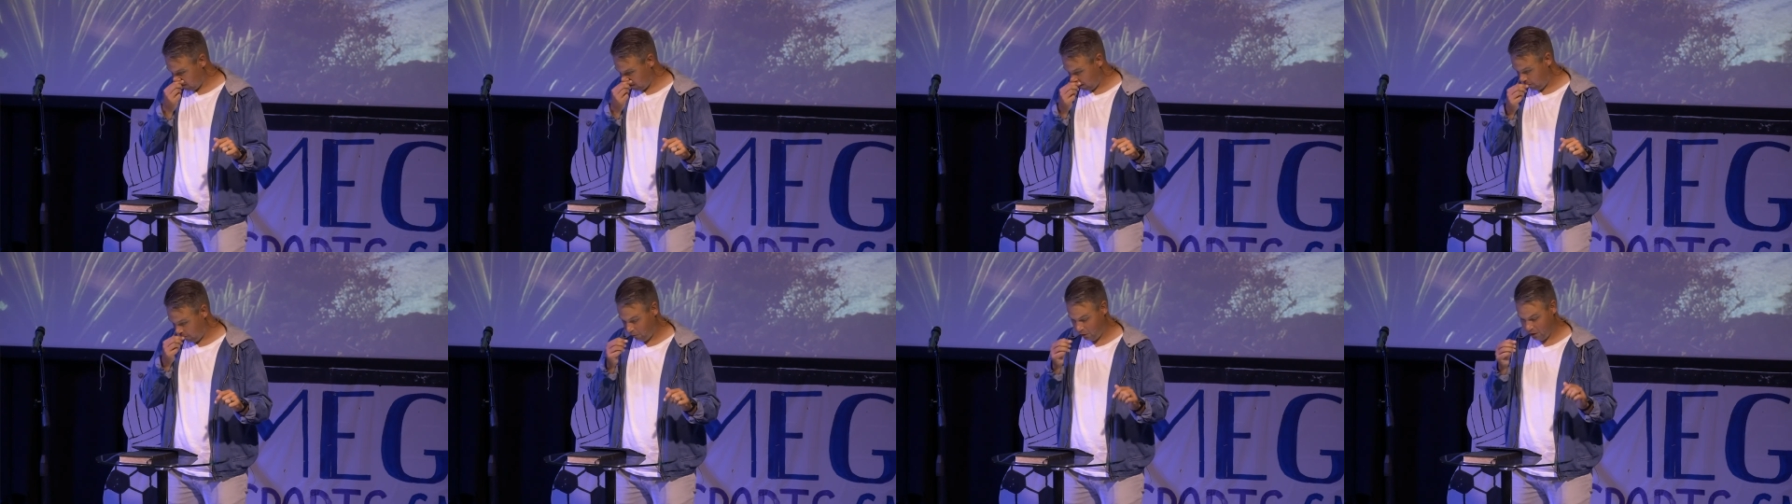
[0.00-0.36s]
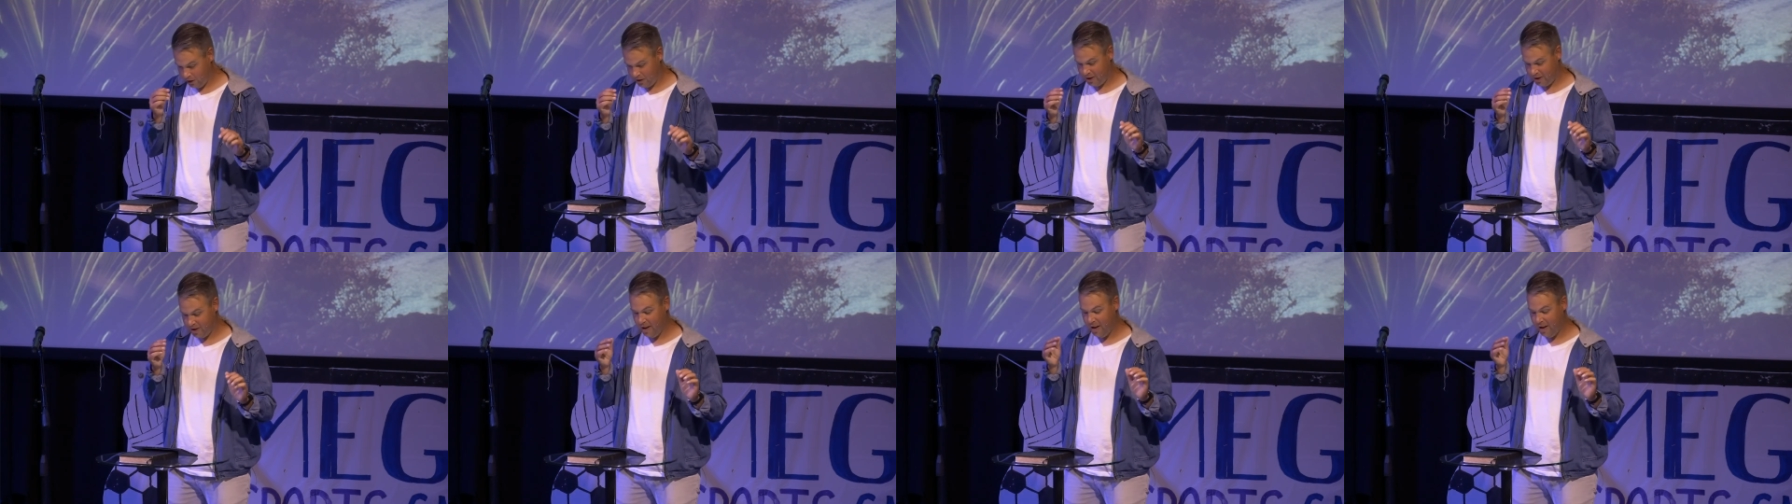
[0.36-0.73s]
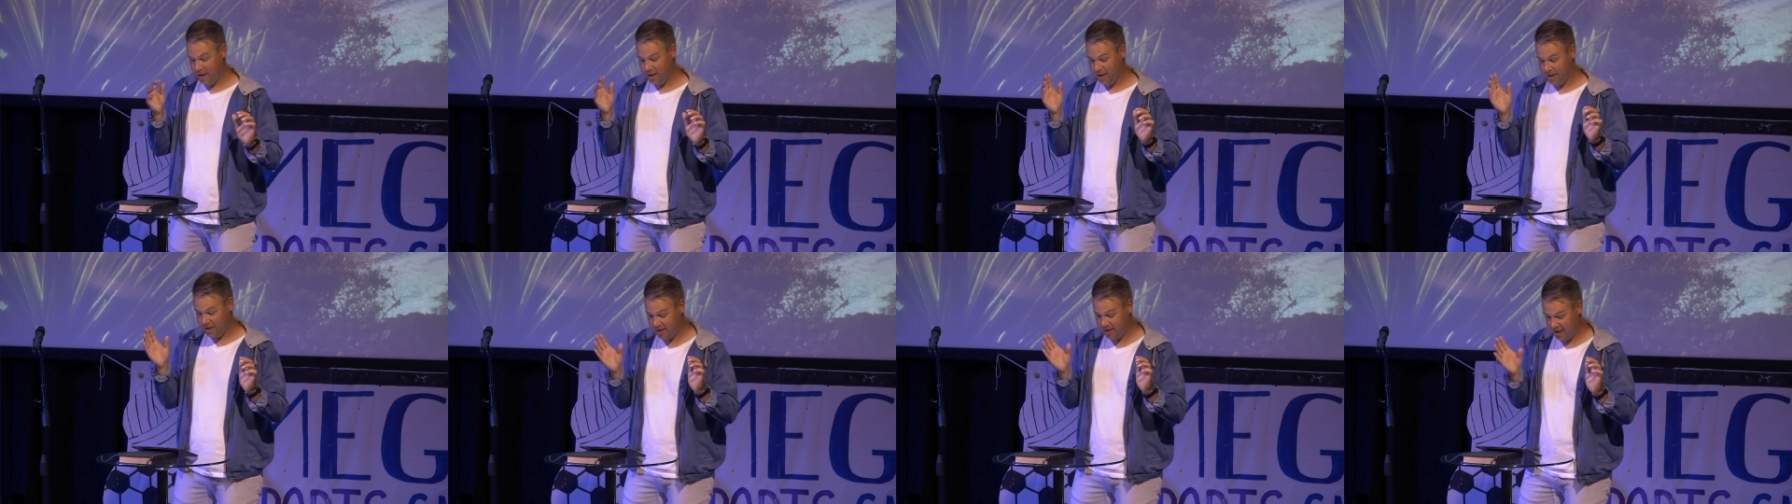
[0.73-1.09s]
Verse
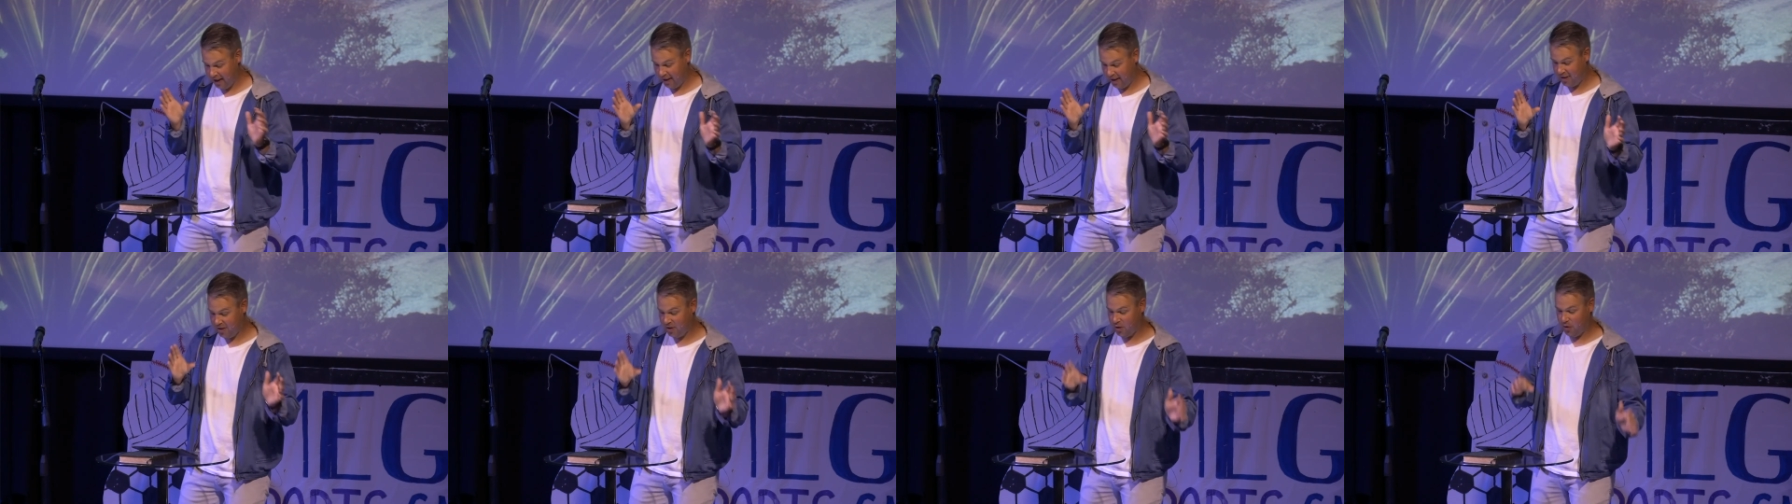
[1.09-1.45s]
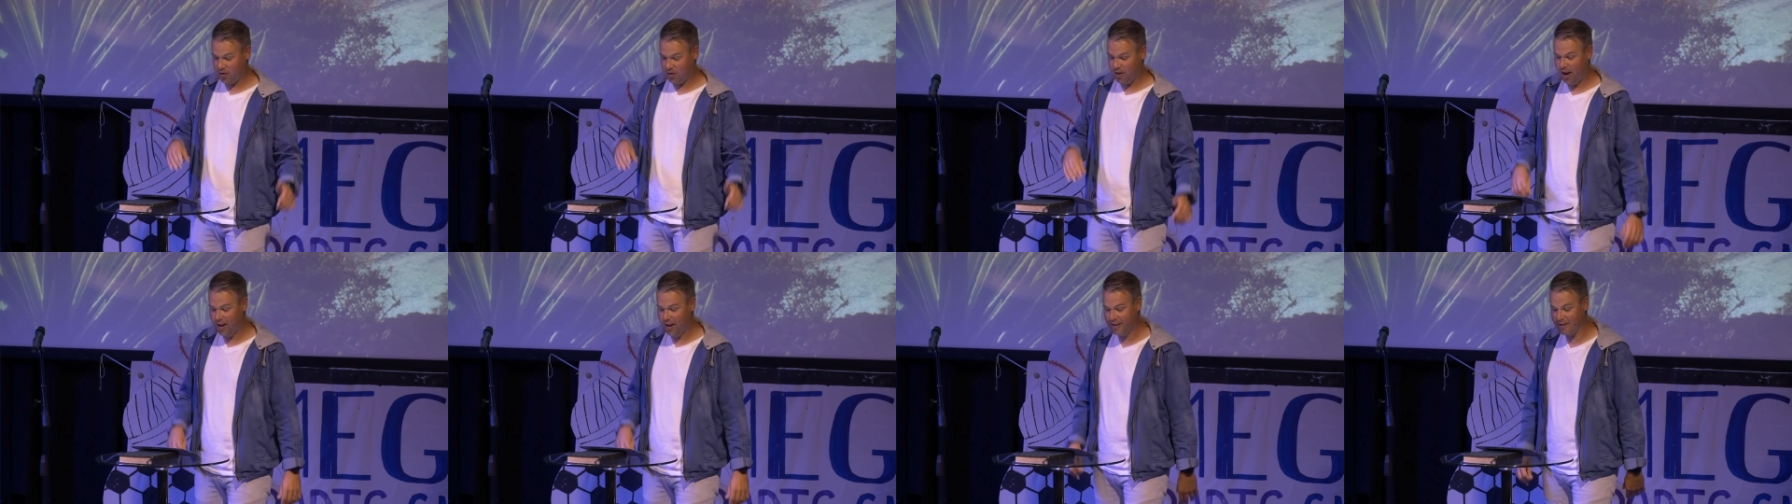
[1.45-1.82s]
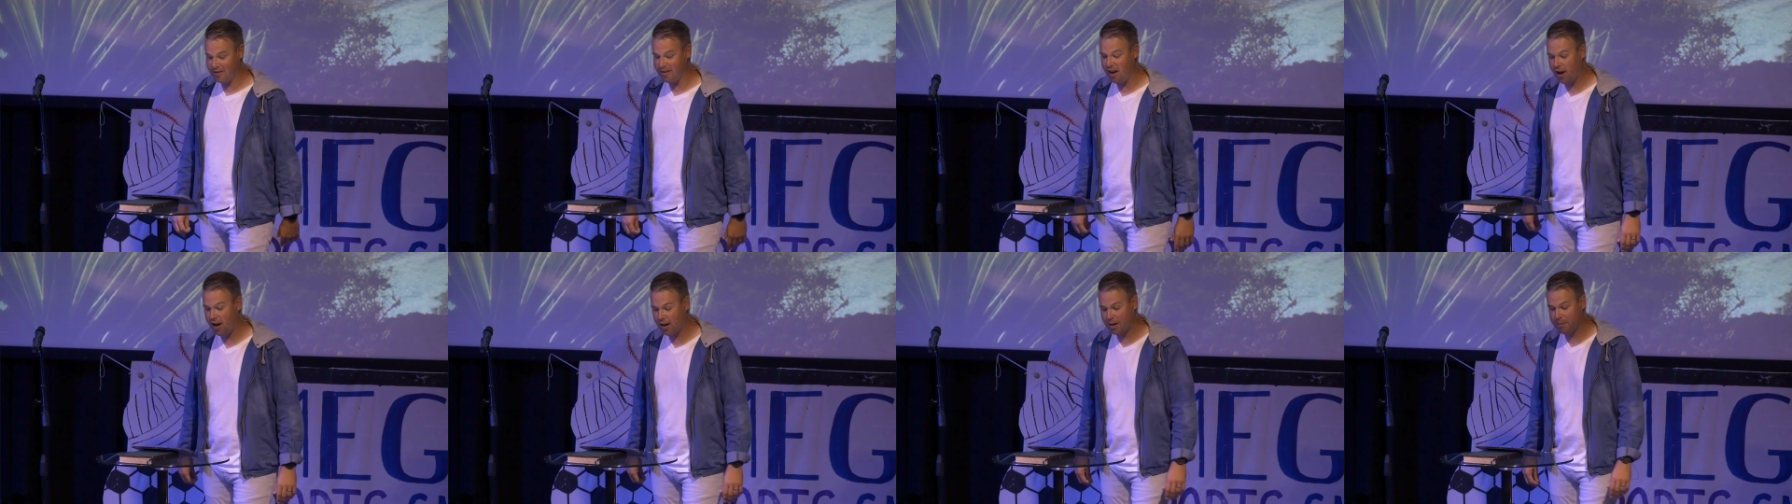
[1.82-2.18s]
6 goes on to
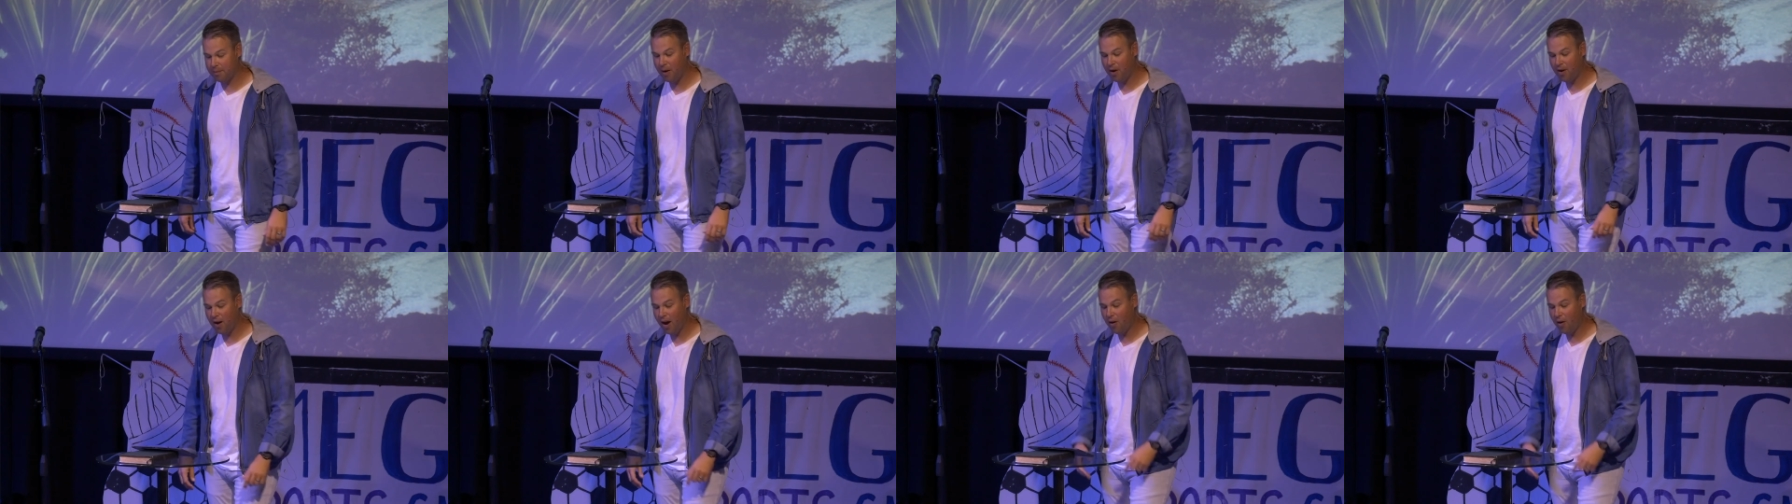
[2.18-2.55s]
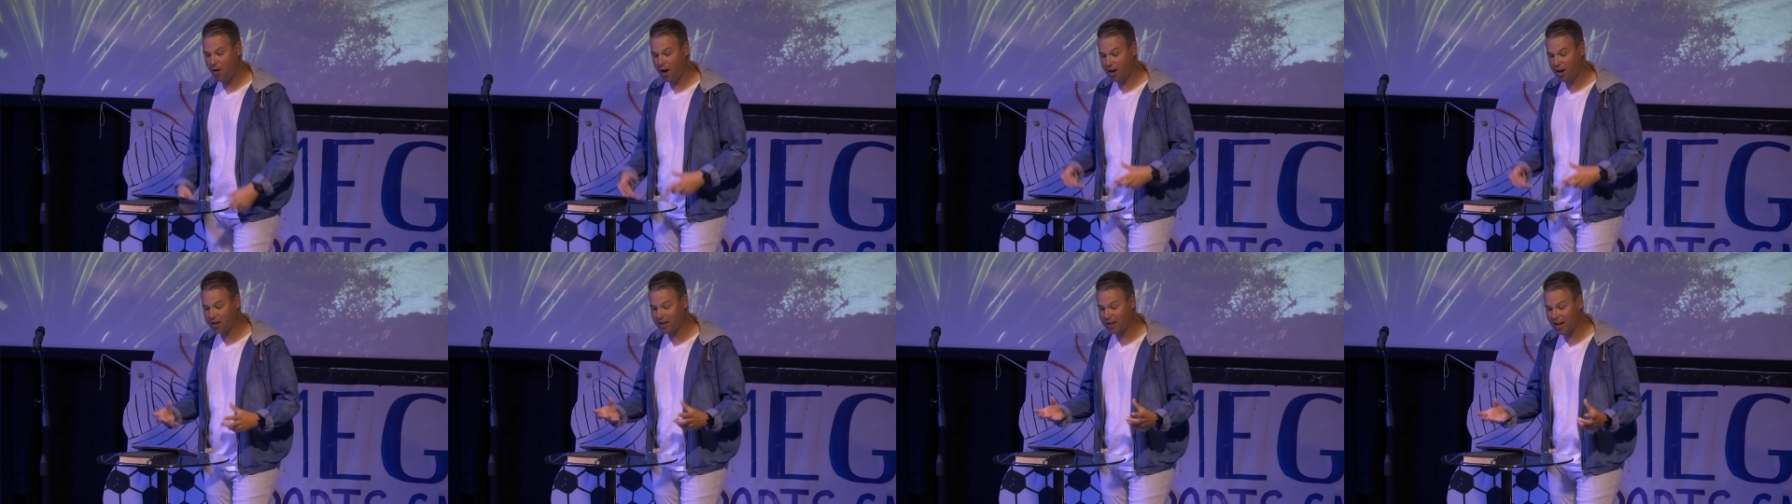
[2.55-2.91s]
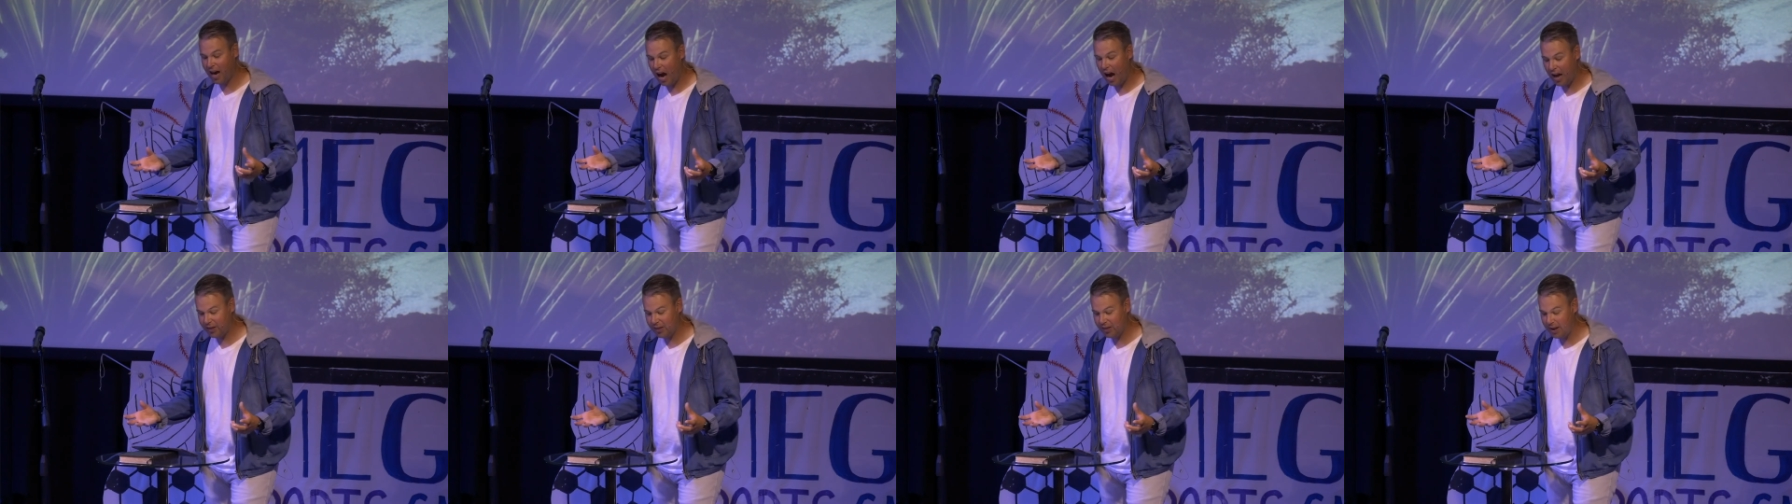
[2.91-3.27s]
talk about how
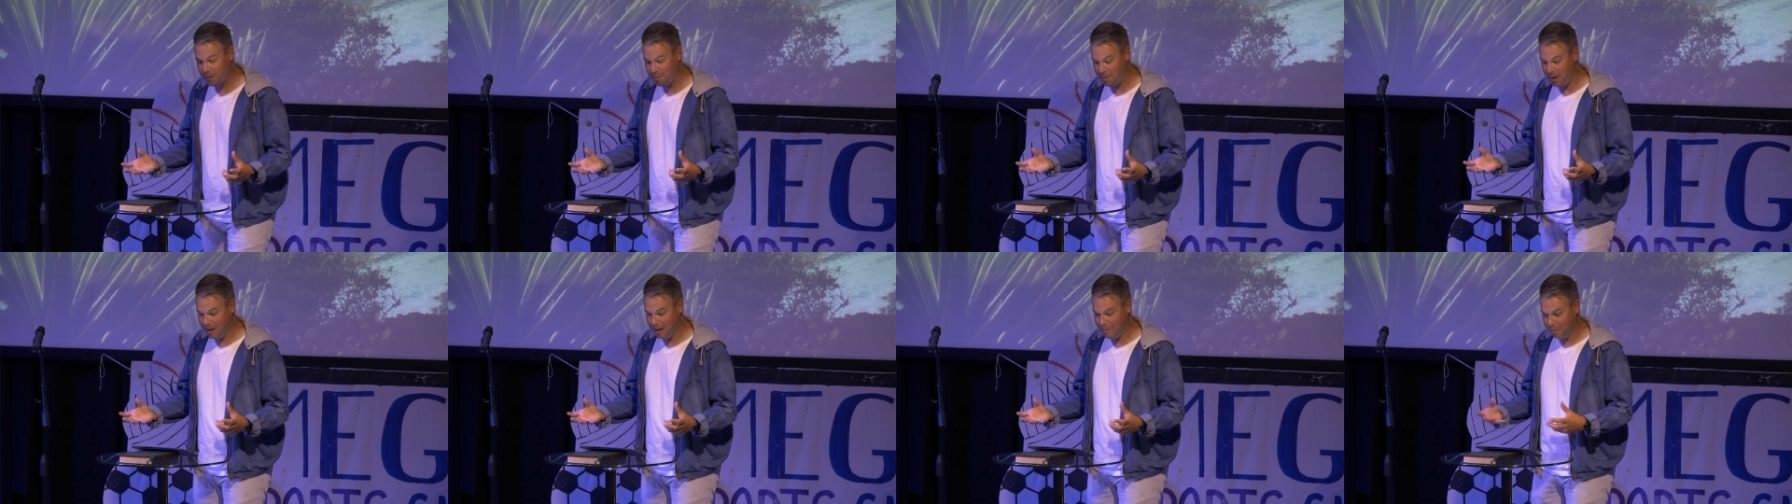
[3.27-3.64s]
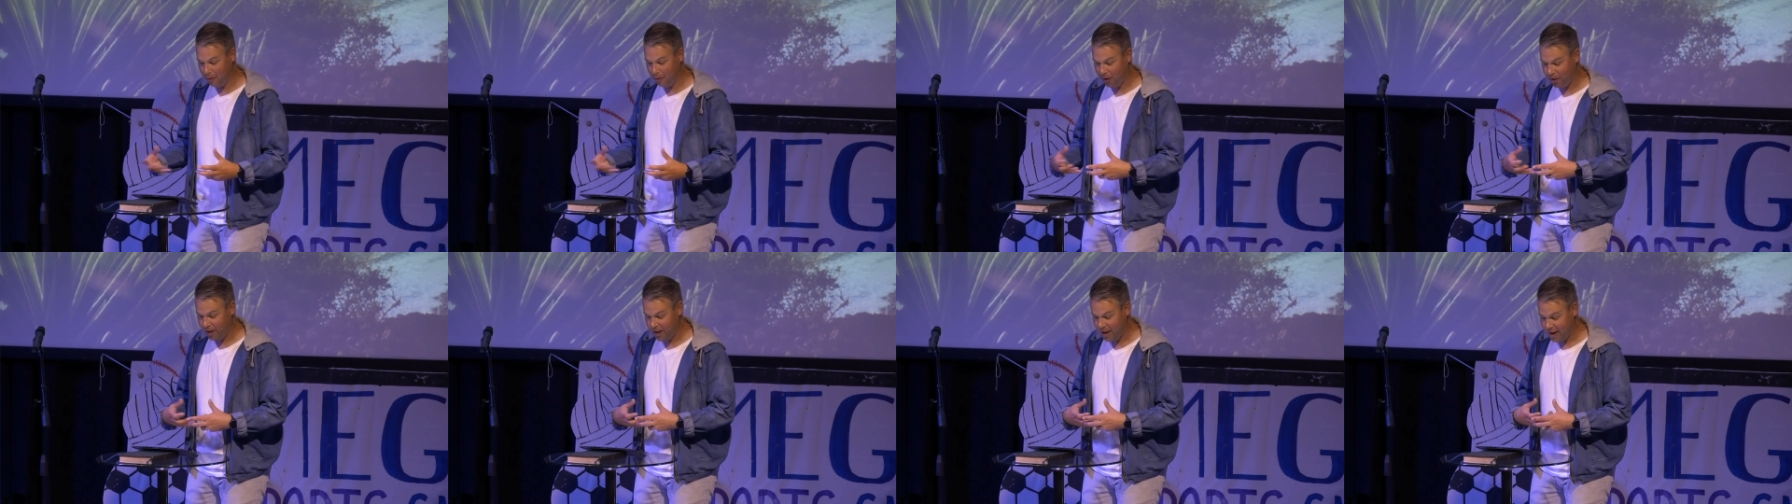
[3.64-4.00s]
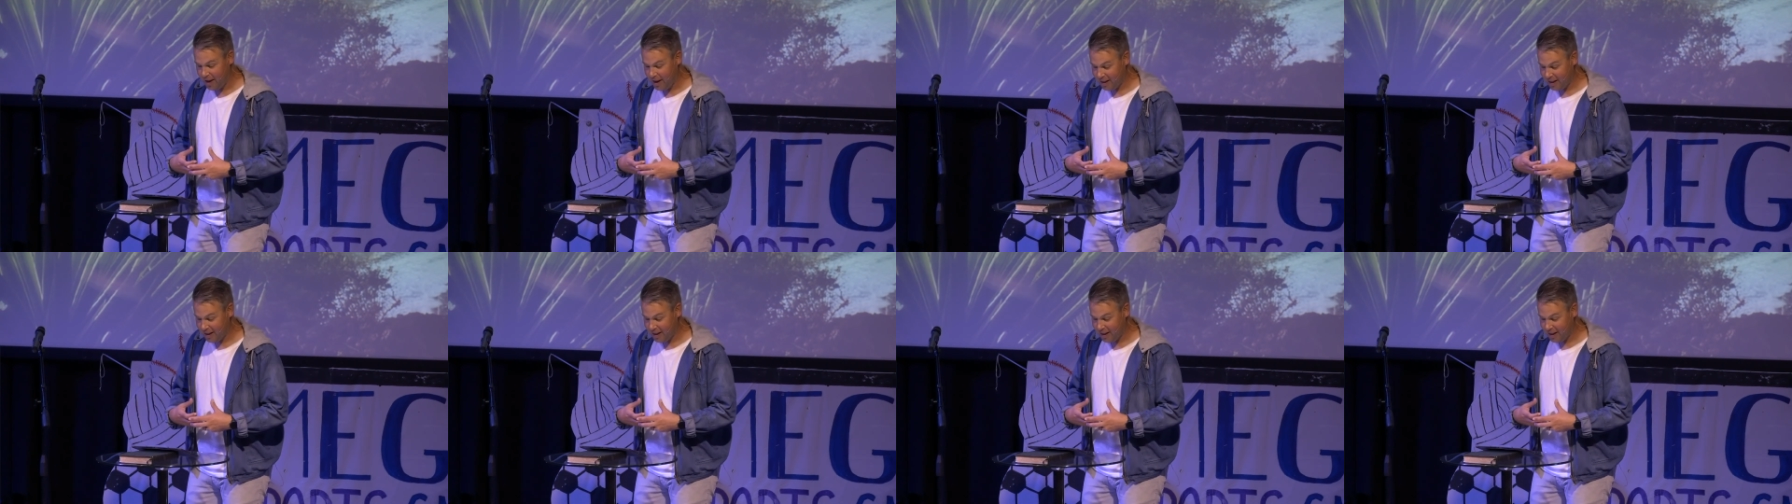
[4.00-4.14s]
ungodly people